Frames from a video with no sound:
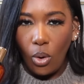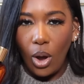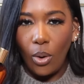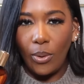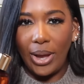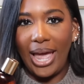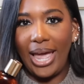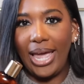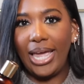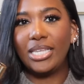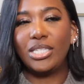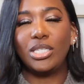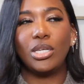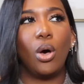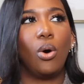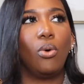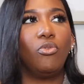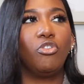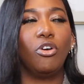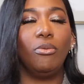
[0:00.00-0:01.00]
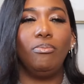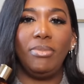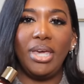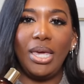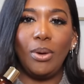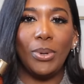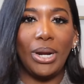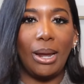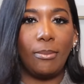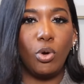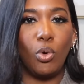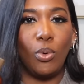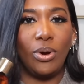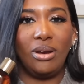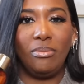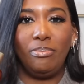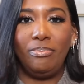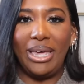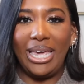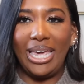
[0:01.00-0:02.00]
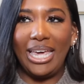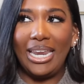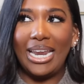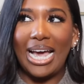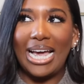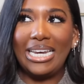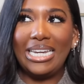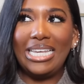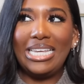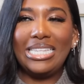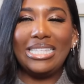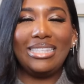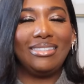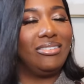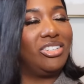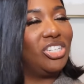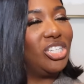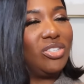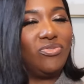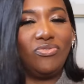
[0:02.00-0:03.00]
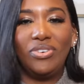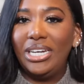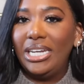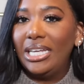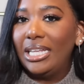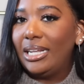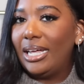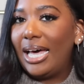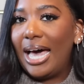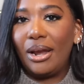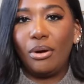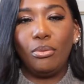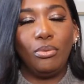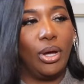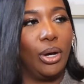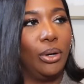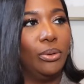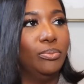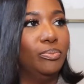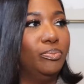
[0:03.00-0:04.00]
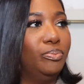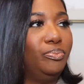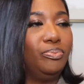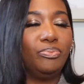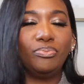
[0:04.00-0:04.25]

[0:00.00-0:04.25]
Okay. So for me, when I'm going to bed, I need just vanilla. I don't know.